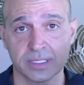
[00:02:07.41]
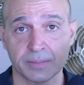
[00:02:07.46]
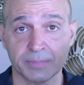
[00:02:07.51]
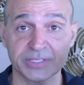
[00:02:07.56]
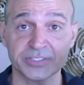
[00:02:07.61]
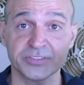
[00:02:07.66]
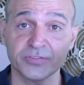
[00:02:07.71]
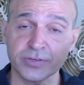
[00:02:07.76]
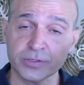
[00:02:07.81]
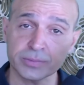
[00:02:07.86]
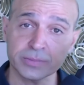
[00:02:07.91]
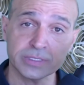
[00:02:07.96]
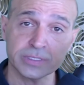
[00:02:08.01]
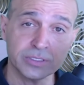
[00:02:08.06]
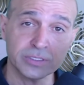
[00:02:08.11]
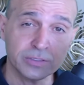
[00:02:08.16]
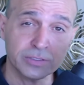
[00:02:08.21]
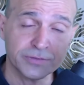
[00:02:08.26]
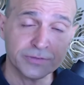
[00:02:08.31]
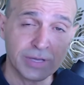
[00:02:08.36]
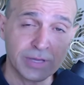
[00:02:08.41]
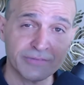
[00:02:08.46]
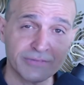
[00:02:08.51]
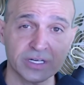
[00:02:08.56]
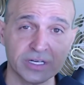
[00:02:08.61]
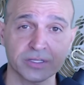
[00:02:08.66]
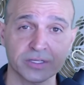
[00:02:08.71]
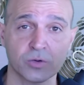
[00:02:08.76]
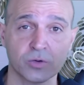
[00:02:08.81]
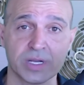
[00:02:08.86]
But if you, if you have
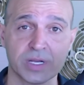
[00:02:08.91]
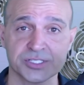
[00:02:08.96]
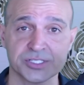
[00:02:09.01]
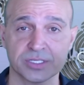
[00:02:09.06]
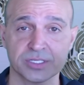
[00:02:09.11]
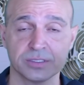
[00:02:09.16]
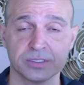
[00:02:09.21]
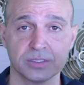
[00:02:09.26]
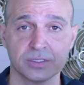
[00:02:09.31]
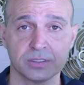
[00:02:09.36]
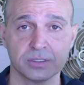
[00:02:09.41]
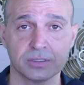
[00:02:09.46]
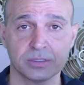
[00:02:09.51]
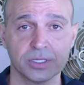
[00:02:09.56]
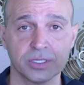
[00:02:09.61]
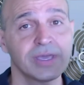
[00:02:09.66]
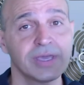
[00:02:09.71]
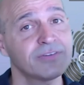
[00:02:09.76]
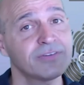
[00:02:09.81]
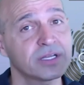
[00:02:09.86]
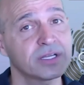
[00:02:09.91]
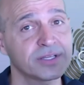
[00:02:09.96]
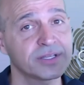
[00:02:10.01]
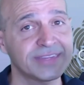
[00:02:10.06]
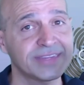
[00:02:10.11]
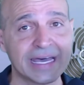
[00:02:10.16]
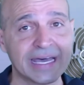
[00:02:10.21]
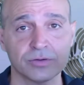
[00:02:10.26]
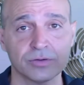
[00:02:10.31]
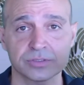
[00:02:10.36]
another question, or you have another
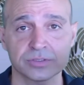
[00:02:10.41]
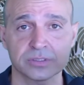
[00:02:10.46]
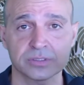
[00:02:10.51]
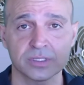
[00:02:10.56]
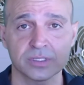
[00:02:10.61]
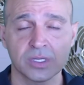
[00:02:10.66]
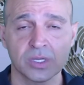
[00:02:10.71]
doubt,